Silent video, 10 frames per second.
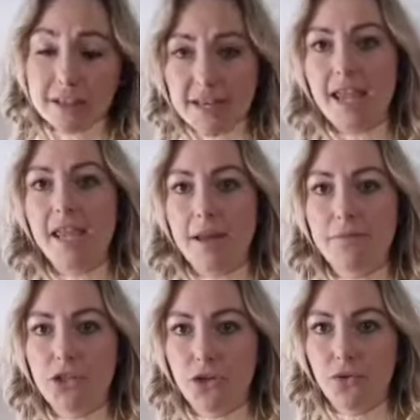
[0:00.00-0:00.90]
take
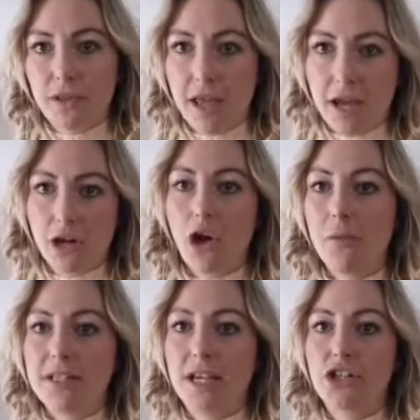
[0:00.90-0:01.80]
him to their
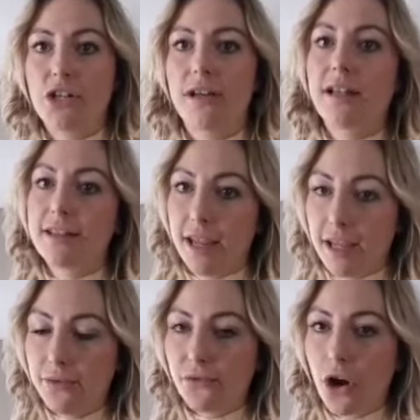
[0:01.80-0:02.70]
accommodation next to
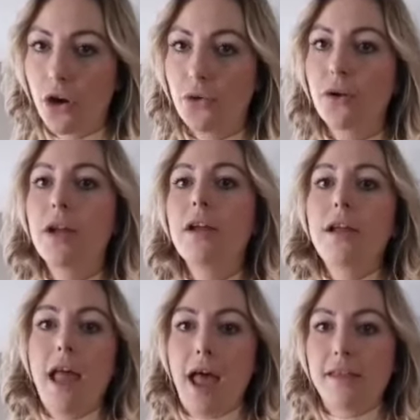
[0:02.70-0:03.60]
Heathrow,
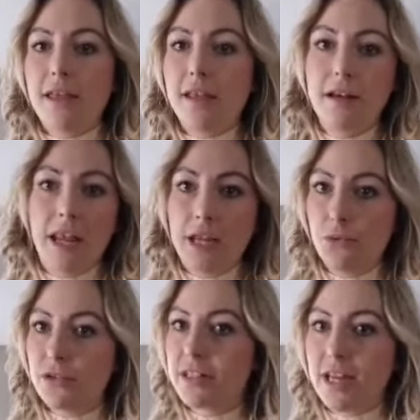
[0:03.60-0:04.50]
and then he
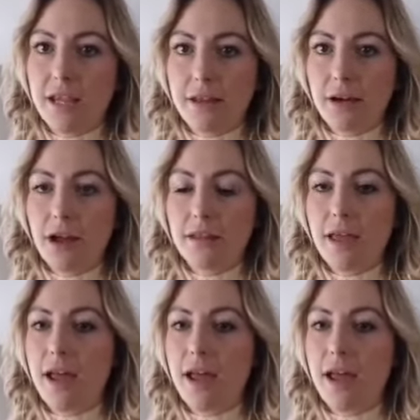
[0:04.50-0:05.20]
will stay the night